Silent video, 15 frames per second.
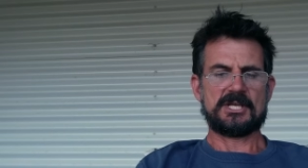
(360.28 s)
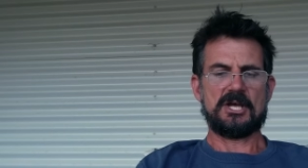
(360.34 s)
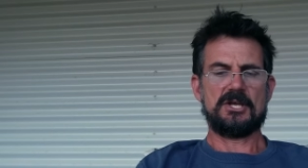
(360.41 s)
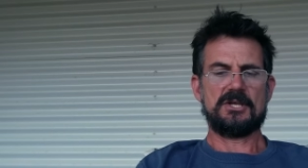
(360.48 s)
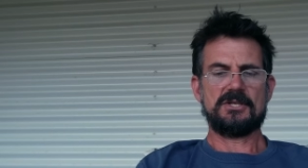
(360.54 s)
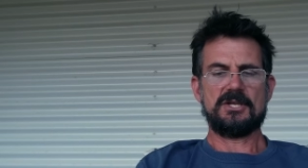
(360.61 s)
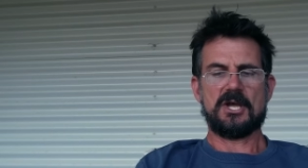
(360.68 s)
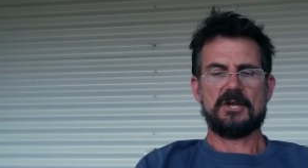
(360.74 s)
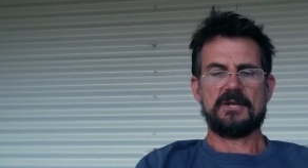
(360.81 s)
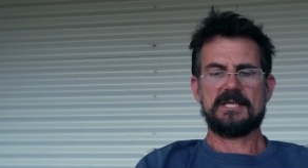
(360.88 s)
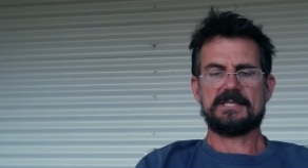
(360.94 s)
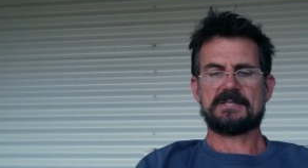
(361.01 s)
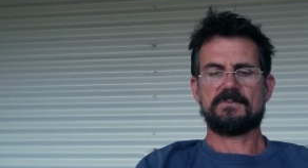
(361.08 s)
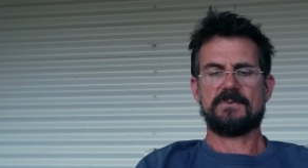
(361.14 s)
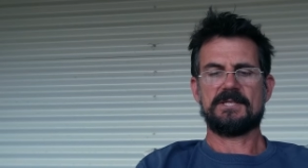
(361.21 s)
So
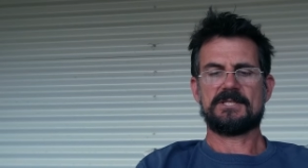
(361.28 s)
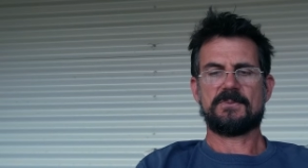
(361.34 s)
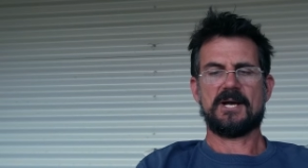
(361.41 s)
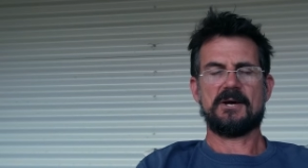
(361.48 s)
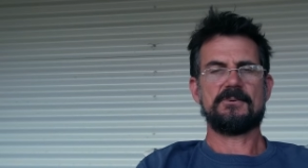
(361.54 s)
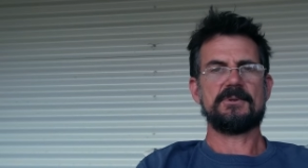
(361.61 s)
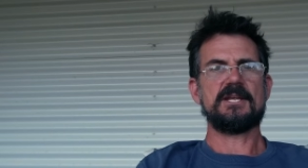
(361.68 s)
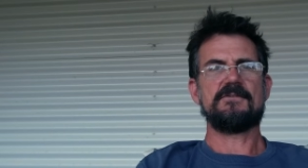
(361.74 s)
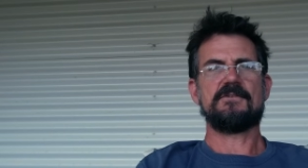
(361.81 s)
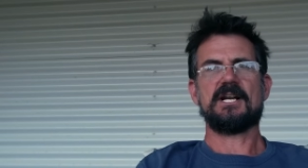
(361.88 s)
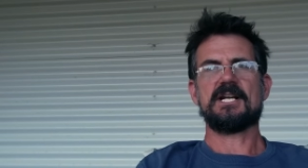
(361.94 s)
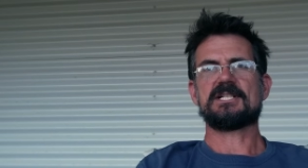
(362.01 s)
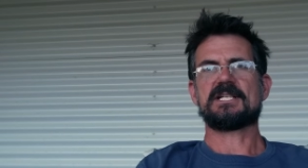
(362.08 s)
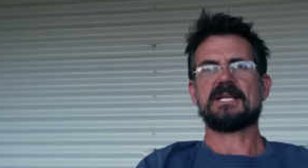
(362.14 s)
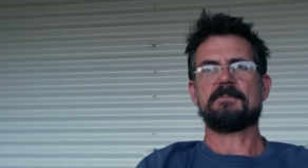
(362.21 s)
it's well within
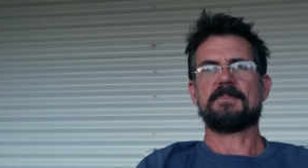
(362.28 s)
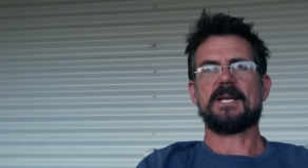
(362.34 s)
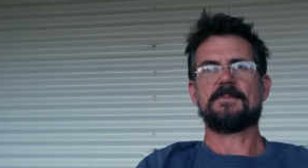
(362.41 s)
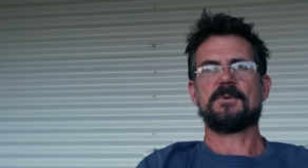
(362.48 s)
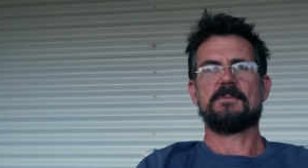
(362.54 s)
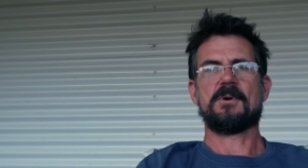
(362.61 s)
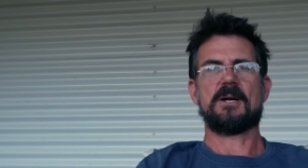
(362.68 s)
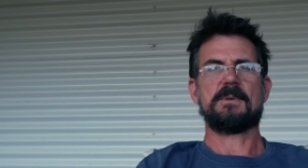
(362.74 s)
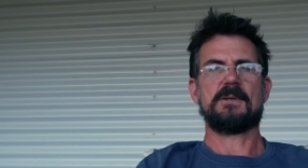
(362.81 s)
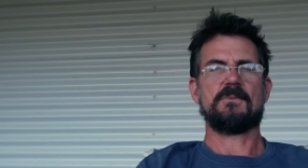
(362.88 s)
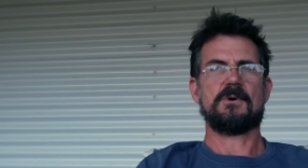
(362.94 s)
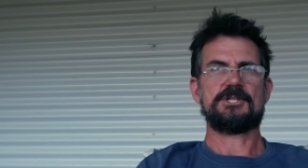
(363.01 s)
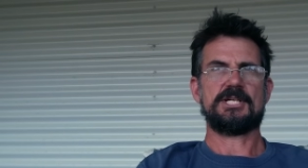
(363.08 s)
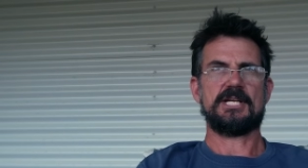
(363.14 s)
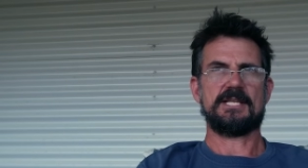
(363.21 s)
reach. Some people might be
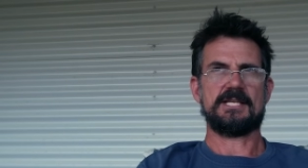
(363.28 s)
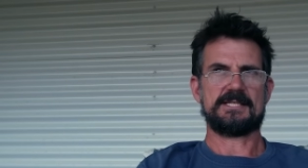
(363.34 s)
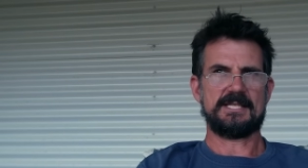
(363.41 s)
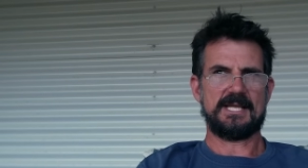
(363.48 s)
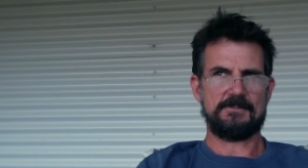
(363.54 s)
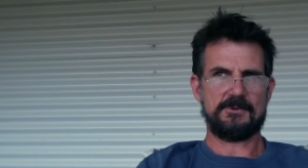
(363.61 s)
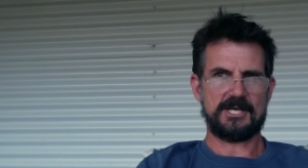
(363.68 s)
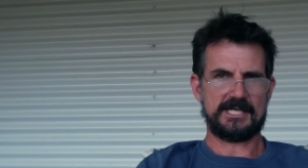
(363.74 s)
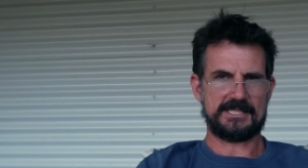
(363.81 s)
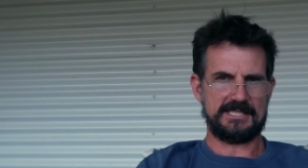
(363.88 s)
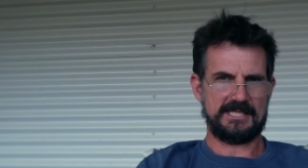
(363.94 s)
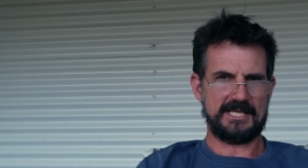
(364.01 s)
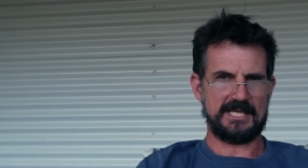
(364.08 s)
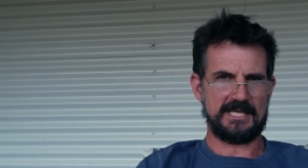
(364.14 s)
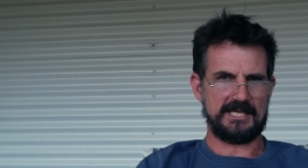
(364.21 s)
watching this and they might
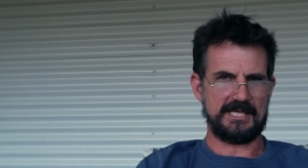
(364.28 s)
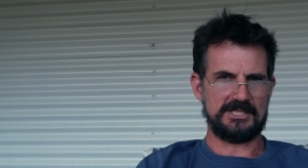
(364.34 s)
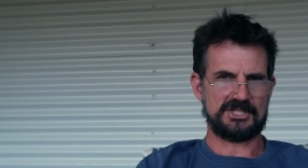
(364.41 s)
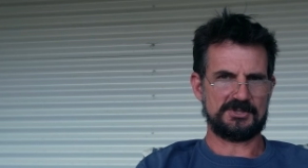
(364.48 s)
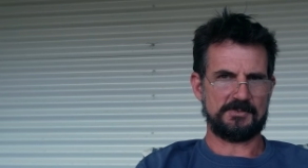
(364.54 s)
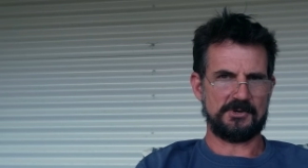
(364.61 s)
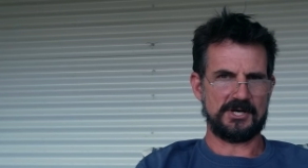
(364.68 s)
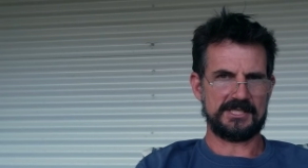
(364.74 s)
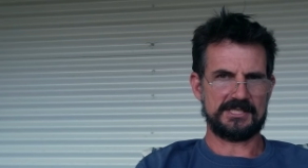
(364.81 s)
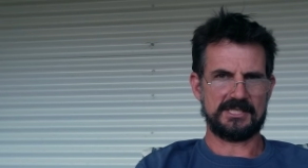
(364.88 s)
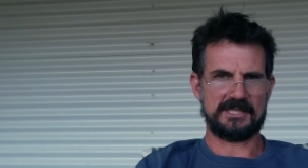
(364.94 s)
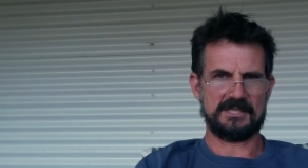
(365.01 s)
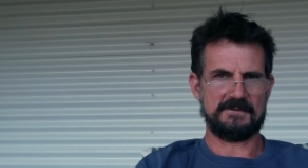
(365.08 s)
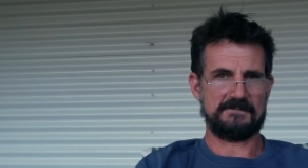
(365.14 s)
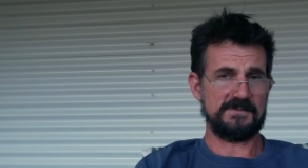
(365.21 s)
actually get inspired
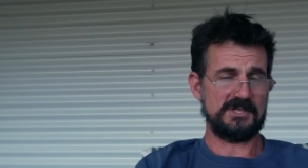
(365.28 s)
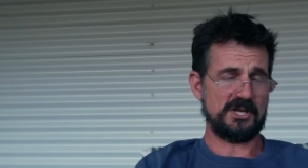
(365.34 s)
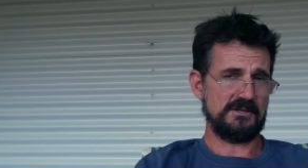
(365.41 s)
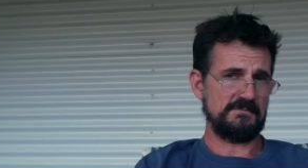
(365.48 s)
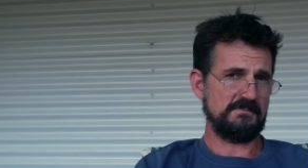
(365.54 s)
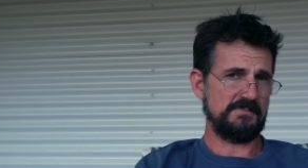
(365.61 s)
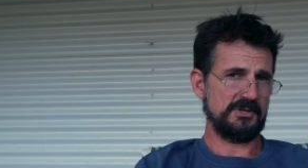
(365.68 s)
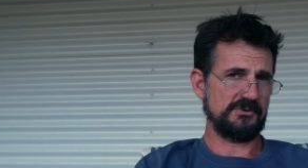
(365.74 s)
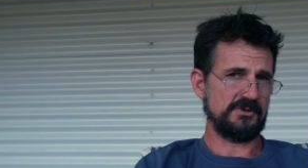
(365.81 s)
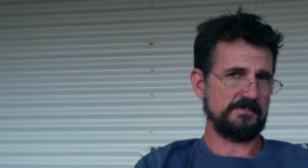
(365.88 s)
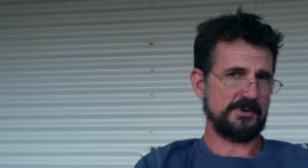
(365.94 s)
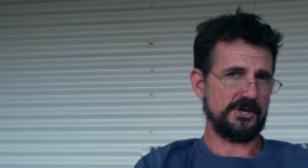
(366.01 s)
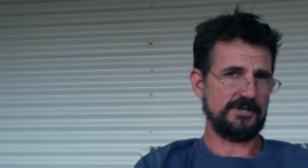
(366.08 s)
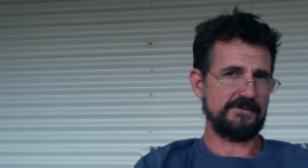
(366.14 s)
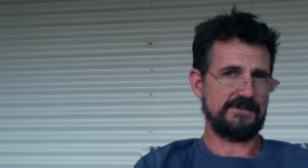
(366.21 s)
to build a
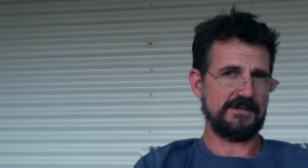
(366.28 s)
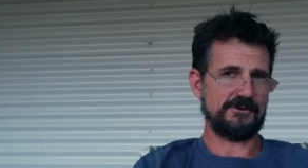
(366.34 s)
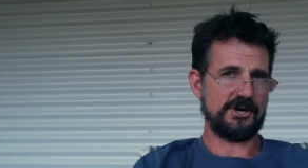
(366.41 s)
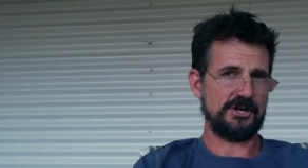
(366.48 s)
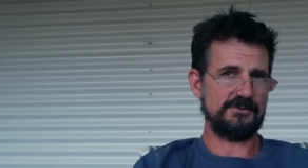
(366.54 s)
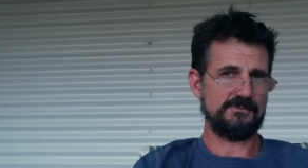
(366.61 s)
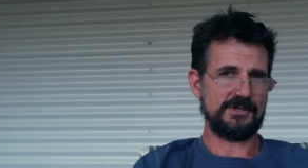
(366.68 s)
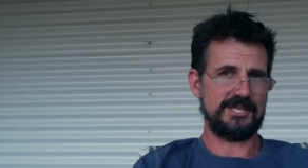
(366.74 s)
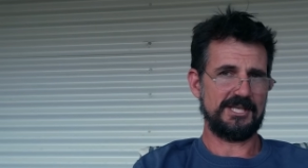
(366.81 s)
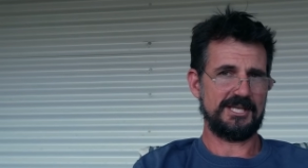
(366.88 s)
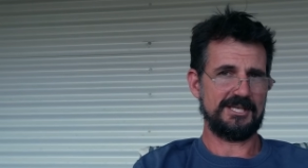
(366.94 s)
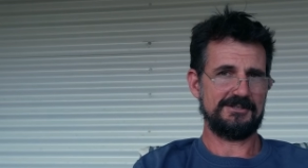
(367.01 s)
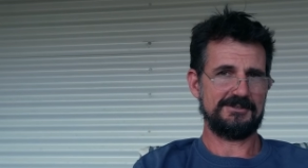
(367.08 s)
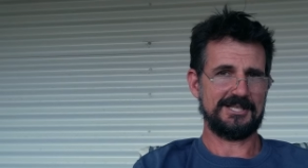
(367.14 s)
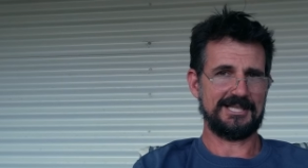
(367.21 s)
boat of their own with
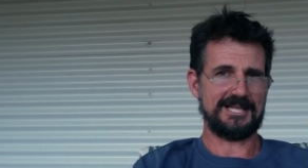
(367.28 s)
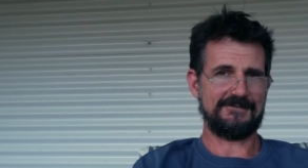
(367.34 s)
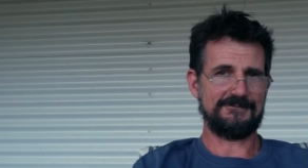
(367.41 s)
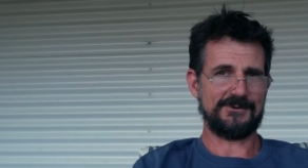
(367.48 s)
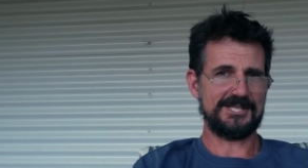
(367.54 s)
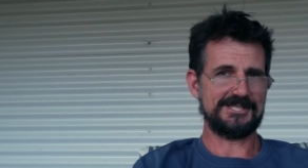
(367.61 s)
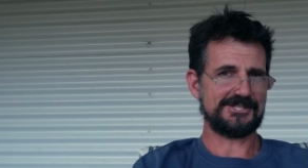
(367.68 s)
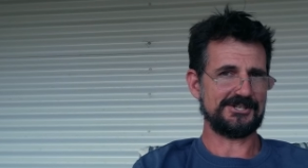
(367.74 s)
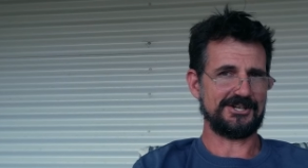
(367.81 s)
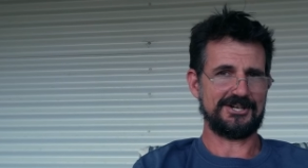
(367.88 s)
their loved ones.